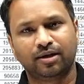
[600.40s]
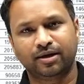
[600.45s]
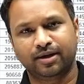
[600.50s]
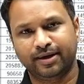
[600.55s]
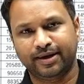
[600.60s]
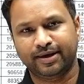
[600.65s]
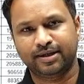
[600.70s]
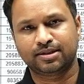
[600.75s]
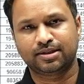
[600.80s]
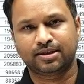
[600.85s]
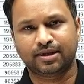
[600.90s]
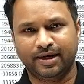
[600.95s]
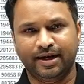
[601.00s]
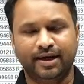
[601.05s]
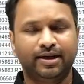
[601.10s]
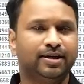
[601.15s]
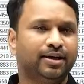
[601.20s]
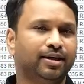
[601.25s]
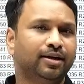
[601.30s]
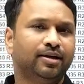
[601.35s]
is
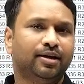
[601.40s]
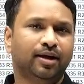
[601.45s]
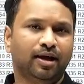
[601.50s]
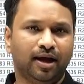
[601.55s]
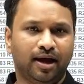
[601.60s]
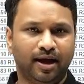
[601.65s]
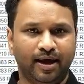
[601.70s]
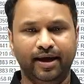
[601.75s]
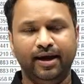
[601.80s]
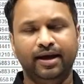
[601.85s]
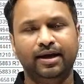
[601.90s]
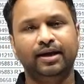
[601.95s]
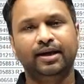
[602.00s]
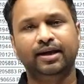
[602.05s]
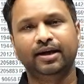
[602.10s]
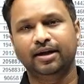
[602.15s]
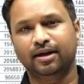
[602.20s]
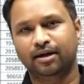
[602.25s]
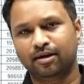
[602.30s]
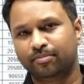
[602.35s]
rated
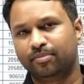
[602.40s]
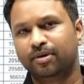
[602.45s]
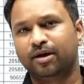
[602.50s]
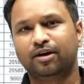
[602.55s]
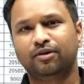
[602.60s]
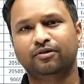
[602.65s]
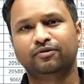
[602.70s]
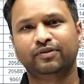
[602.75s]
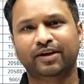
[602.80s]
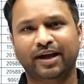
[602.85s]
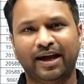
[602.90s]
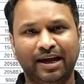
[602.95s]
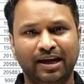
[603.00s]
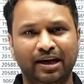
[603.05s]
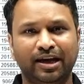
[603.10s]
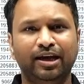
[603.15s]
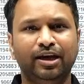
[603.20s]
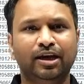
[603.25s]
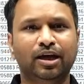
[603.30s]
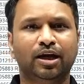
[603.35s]
highly above
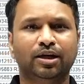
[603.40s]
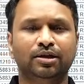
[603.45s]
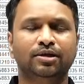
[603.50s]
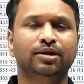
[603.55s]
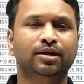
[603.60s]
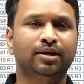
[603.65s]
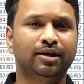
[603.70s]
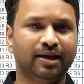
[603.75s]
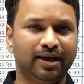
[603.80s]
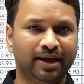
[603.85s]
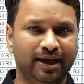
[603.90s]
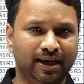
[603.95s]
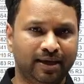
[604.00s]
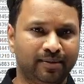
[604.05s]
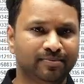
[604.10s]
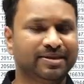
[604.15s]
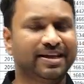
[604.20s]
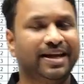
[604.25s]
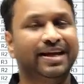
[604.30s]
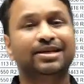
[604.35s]
any other
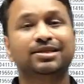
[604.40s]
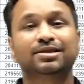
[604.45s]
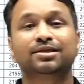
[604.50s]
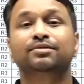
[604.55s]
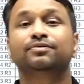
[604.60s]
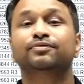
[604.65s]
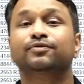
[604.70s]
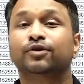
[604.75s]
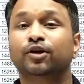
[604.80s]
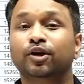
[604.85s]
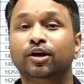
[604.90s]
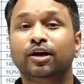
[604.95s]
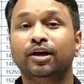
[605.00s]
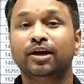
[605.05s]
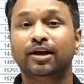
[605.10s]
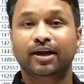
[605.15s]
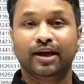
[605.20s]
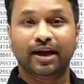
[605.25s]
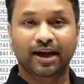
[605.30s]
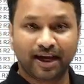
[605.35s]
AIIMS except for
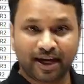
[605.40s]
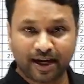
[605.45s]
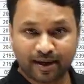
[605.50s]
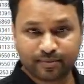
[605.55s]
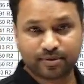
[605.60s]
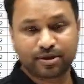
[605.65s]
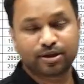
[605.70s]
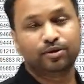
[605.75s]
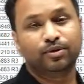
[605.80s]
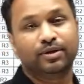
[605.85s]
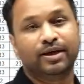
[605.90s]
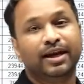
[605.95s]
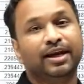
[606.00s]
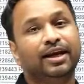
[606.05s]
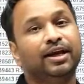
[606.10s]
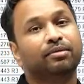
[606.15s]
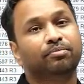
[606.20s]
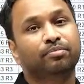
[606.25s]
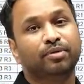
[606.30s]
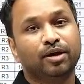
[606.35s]
AIIMS New
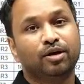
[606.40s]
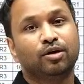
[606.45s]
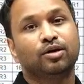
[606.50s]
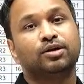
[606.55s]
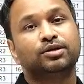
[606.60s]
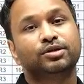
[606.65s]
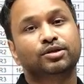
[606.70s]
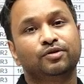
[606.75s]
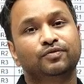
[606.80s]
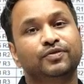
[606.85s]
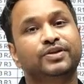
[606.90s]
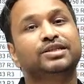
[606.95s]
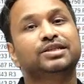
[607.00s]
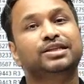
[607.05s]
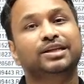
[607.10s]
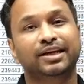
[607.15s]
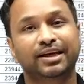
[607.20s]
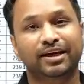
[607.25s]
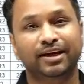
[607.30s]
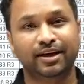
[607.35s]
Delhi because of its
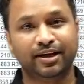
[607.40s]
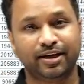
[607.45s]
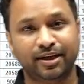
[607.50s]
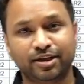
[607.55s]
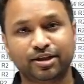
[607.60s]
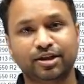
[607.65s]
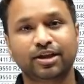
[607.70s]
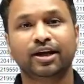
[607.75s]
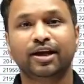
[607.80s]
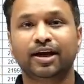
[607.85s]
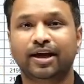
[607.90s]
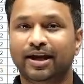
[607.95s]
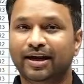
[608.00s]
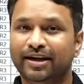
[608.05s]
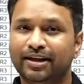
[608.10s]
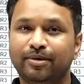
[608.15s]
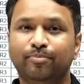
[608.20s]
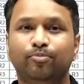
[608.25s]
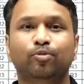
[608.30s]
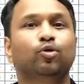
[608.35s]
lineage
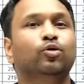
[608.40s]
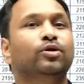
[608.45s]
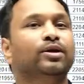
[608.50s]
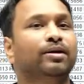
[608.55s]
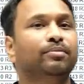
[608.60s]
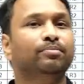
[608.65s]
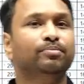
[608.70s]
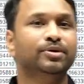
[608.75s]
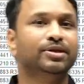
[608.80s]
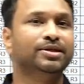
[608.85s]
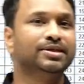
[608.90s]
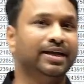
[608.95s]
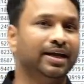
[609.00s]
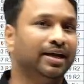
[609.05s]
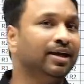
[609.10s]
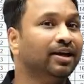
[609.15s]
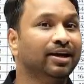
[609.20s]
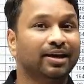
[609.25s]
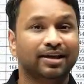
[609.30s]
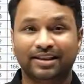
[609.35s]
and the program per se.
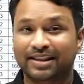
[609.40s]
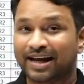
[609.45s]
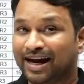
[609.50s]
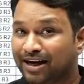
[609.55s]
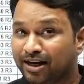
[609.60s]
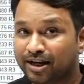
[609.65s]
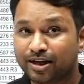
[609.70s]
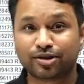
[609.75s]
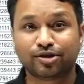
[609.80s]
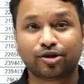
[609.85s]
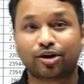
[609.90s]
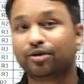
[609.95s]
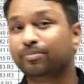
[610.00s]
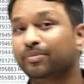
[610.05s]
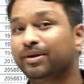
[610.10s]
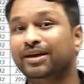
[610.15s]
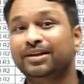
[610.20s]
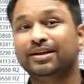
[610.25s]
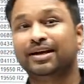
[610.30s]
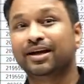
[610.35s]
That does not
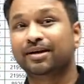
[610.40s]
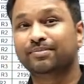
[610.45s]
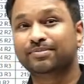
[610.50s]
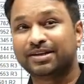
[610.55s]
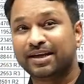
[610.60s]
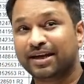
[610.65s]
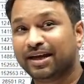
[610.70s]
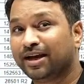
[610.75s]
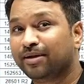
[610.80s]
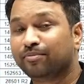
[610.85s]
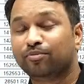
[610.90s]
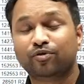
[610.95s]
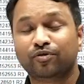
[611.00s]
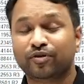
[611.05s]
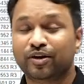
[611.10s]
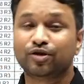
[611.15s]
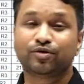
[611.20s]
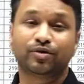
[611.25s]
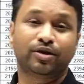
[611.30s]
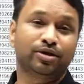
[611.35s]
mean that I am saying AIIMS
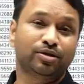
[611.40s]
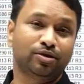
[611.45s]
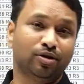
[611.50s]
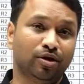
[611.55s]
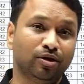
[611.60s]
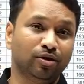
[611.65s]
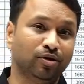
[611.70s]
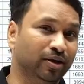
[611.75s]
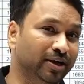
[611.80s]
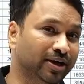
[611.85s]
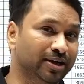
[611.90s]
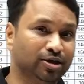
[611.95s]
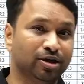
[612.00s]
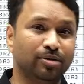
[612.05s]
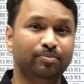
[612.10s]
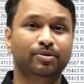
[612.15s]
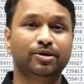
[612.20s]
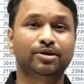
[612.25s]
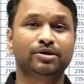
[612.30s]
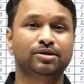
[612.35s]
Bhubaneswar is not good. It's your
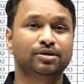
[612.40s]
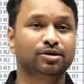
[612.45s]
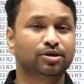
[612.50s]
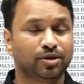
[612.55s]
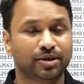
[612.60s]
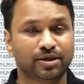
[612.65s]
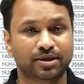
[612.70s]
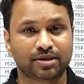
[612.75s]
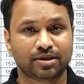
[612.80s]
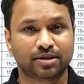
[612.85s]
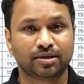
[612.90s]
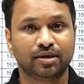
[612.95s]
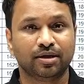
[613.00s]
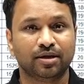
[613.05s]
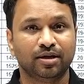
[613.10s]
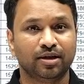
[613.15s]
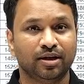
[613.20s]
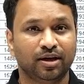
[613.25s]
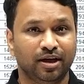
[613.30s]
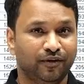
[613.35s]
personal choice.
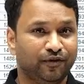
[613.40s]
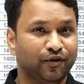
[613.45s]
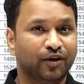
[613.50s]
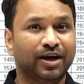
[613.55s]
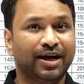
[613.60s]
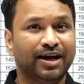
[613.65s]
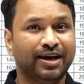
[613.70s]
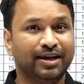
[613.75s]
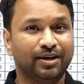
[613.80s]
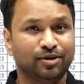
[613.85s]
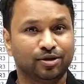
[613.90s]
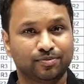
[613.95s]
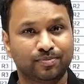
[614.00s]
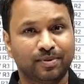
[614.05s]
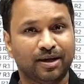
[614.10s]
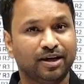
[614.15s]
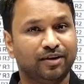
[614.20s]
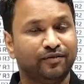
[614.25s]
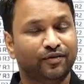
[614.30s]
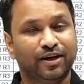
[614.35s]
If you are getting
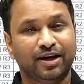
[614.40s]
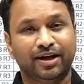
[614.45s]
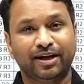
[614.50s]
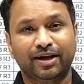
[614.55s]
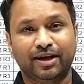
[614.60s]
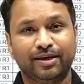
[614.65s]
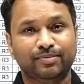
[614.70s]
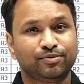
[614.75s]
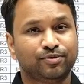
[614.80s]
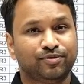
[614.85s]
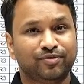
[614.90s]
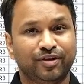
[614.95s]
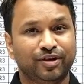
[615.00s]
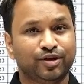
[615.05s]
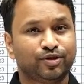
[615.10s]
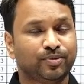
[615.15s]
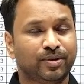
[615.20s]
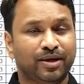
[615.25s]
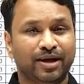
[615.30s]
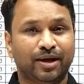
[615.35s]
Osmania, if you are getting AIIMS
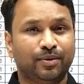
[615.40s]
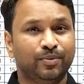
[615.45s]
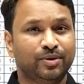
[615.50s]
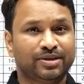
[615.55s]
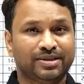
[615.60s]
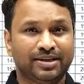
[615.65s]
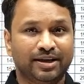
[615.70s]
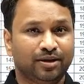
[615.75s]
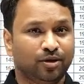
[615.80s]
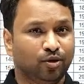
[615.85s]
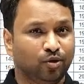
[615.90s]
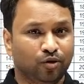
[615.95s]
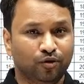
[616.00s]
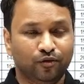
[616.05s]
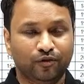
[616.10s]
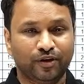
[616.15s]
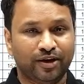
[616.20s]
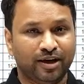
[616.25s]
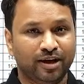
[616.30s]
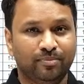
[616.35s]
Bhubaneswar, I would say go
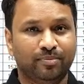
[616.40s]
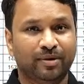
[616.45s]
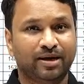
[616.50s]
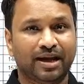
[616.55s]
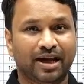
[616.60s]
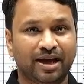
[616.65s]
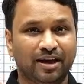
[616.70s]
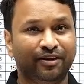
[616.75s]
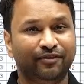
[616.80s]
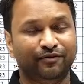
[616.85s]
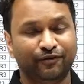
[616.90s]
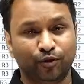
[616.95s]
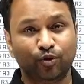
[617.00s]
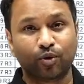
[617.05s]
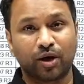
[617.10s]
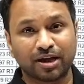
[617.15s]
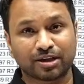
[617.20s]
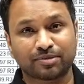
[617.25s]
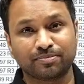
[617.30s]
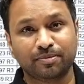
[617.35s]
for it. But if you
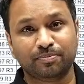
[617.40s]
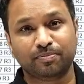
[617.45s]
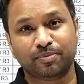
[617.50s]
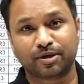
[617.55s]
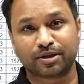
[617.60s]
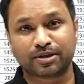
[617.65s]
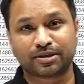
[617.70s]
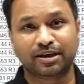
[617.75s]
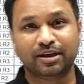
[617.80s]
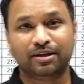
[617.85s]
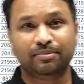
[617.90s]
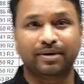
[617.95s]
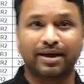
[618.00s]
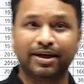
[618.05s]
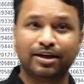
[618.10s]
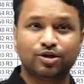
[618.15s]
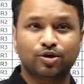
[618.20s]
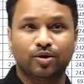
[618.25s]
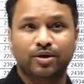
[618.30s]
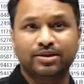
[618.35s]
ask me personally,
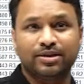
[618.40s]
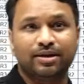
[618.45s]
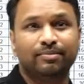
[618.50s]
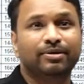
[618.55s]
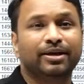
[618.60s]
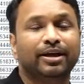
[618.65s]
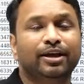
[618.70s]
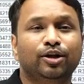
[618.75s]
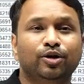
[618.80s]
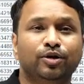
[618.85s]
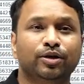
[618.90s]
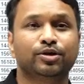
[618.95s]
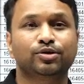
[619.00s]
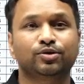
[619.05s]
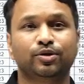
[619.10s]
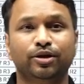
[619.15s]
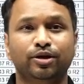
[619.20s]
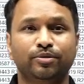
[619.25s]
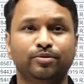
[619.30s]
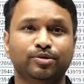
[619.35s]
my choice, I am telling you it is
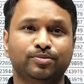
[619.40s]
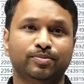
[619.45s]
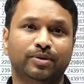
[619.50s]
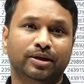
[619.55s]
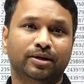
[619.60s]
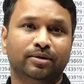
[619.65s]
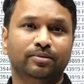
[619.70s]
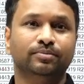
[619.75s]
going to be Osmania.